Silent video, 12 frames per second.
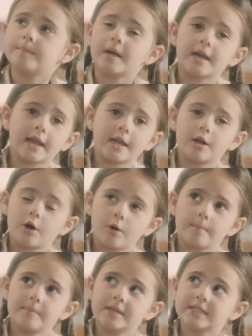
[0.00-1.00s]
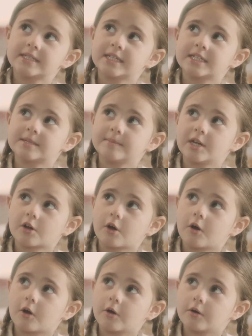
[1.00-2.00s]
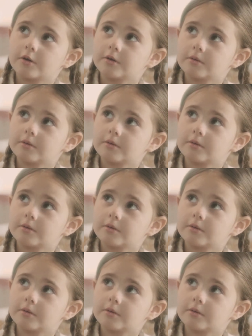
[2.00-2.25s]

but I hope he sends me a card.